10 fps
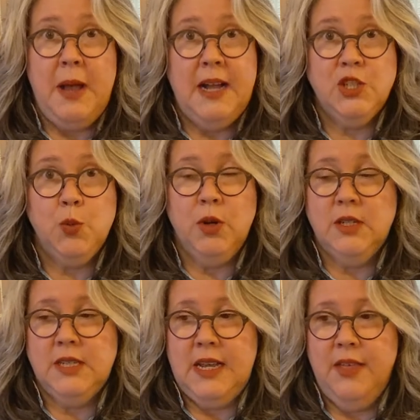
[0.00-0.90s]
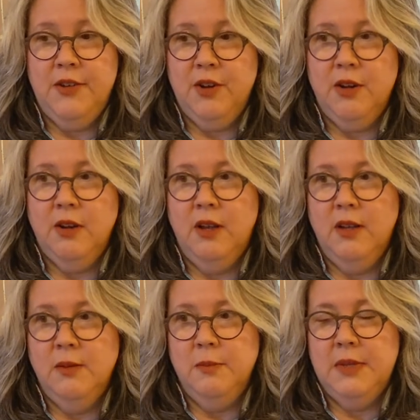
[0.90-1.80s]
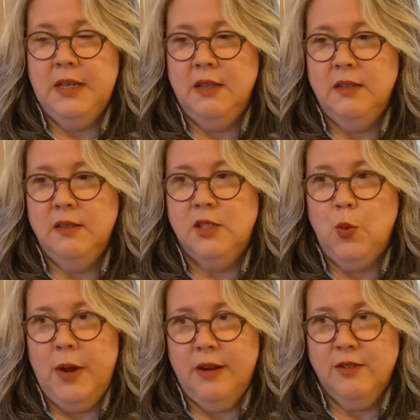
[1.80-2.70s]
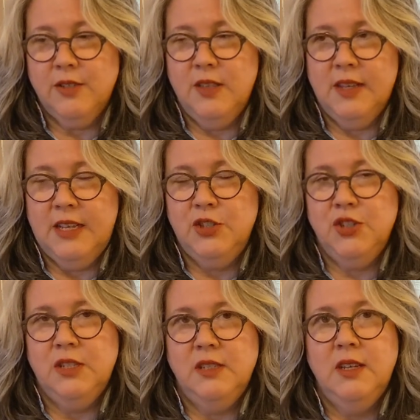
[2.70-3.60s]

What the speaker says: patchwork together in squares in the kitchen.